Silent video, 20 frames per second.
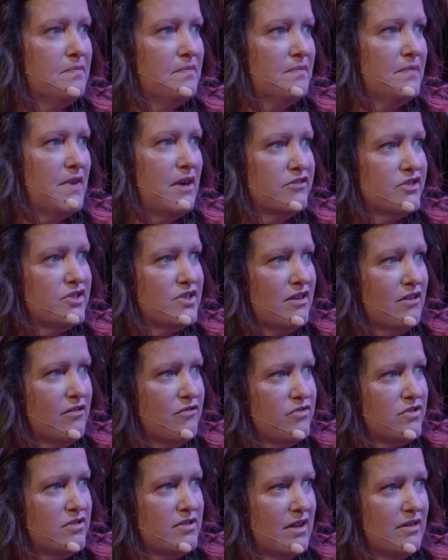
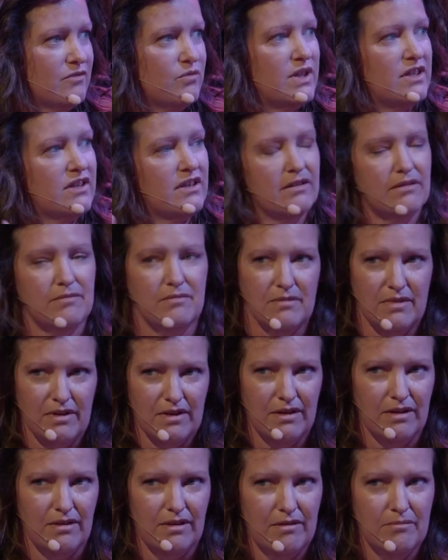ourselves, then we can
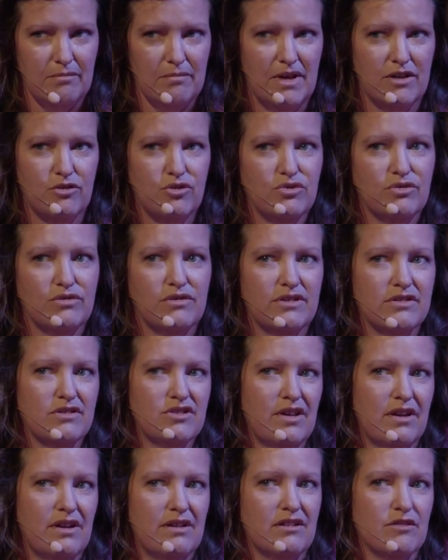make sure the
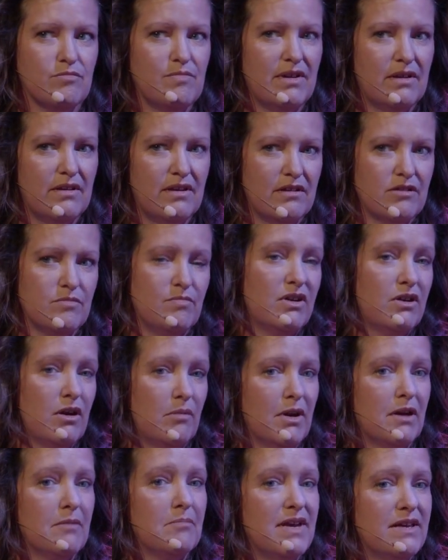chain is
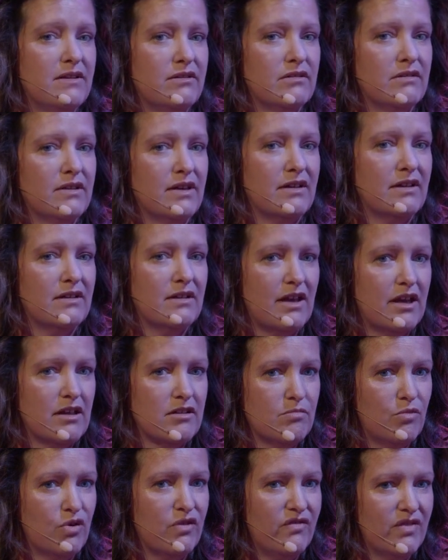becoming better and it
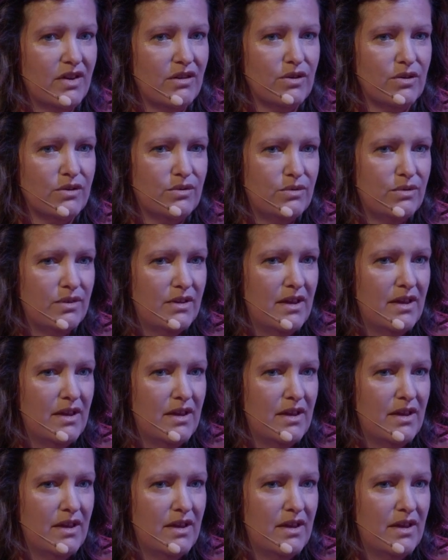has more value.